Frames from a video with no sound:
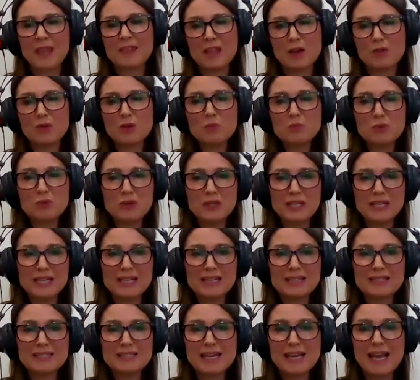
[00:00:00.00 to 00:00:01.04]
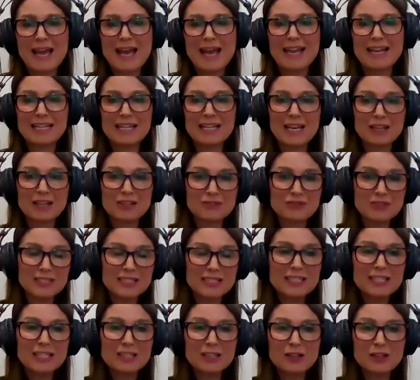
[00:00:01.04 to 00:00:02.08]
They were putting under 800
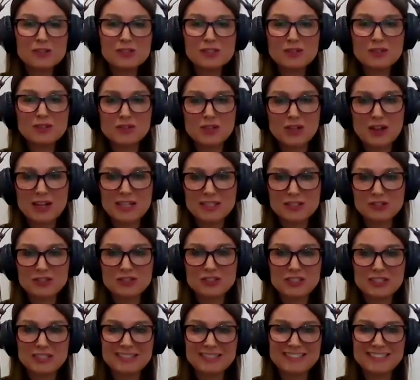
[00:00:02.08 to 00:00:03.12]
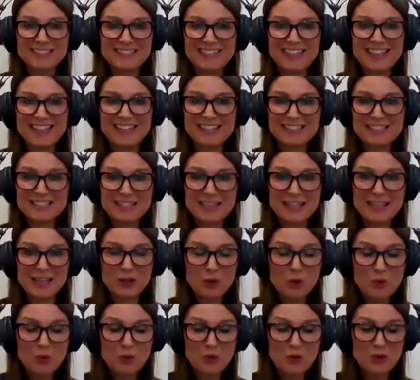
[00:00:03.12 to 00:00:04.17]
kilos of nitrogen under their
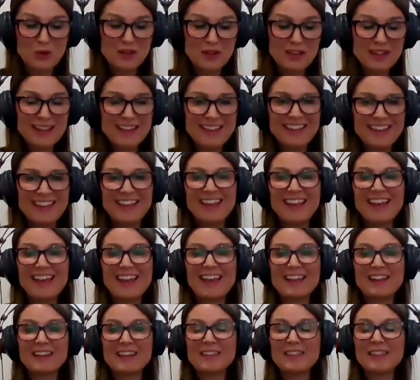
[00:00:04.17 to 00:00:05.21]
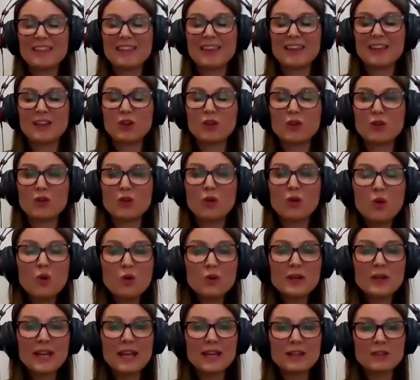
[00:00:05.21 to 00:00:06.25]
corn, and their
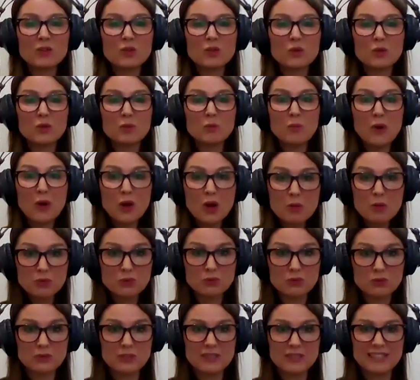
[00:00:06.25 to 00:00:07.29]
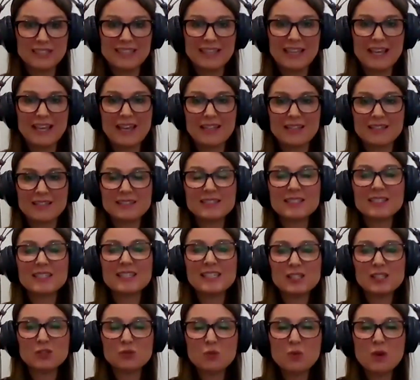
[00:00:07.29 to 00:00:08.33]
corn had gone purple. And
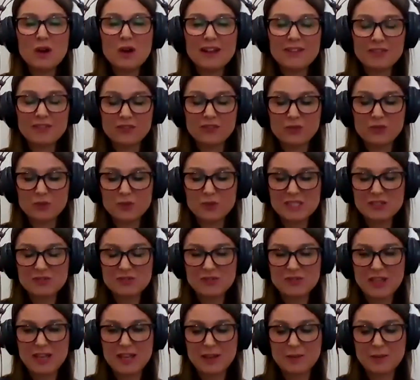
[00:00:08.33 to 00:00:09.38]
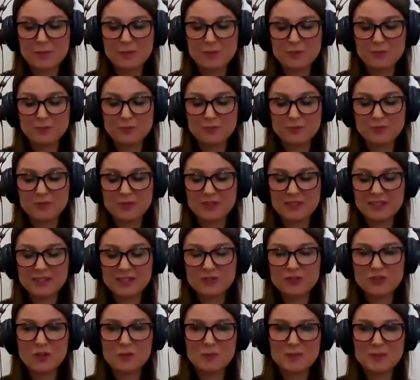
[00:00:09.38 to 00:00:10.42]
his wife was
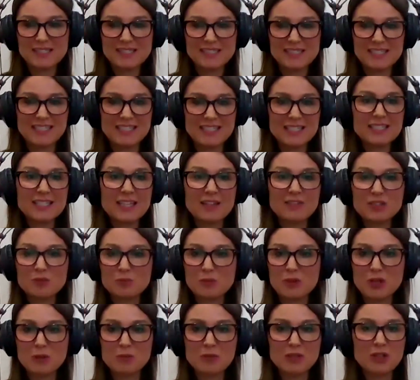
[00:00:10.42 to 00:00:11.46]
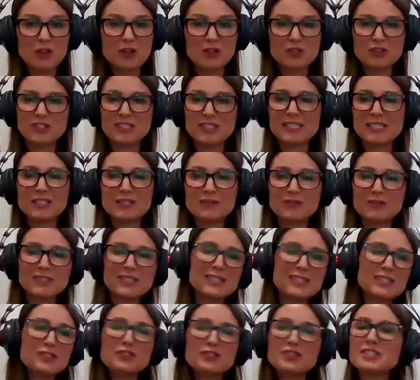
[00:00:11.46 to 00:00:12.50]
from the city, loved permaculture, and said,
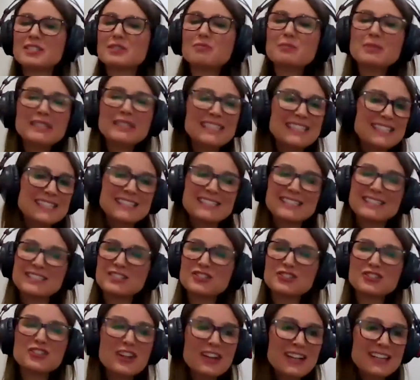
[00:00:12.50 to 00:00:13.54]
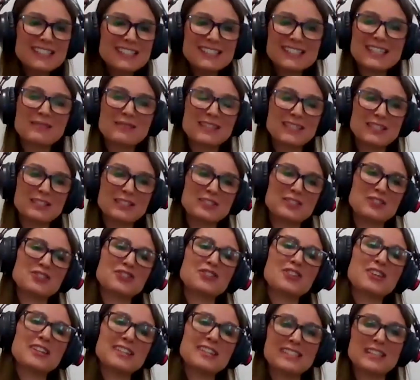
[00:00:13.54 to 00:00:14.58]
can you just please try something else,
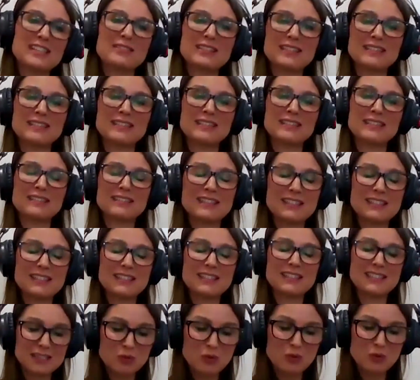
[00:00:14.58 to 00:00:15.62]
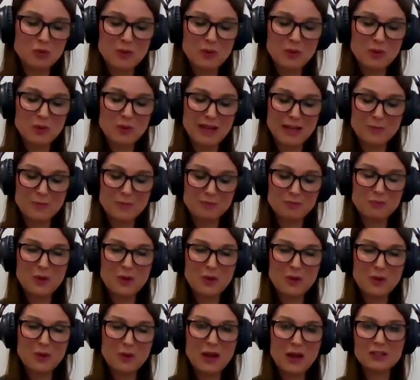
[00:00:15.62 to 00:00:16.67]
try something that's more
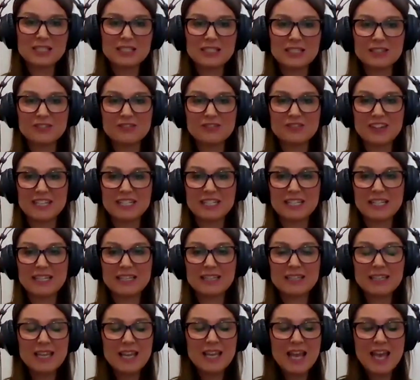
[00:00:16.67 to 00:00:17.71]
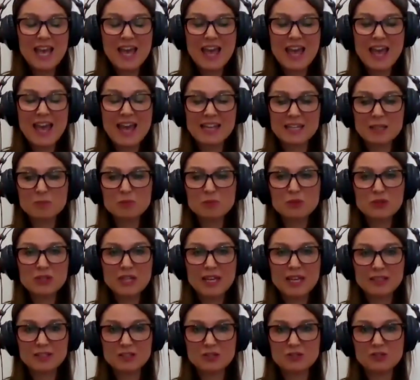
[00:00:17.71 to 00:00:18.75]
biologically friendly? And he
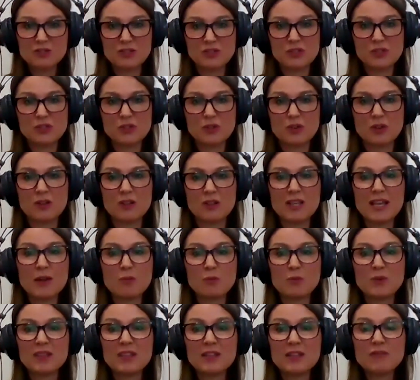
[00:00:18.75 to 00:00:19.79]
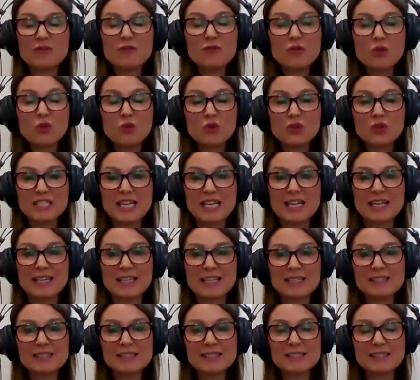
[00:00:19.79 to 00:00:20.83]
put out Nutrisoil, and within 4
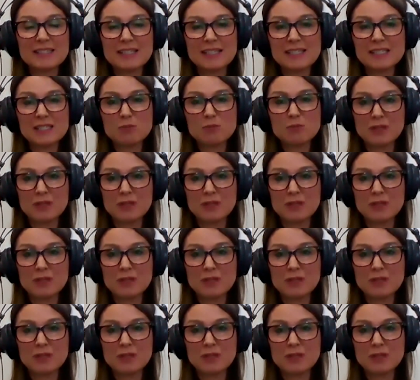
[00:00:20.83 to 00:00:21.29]
days, his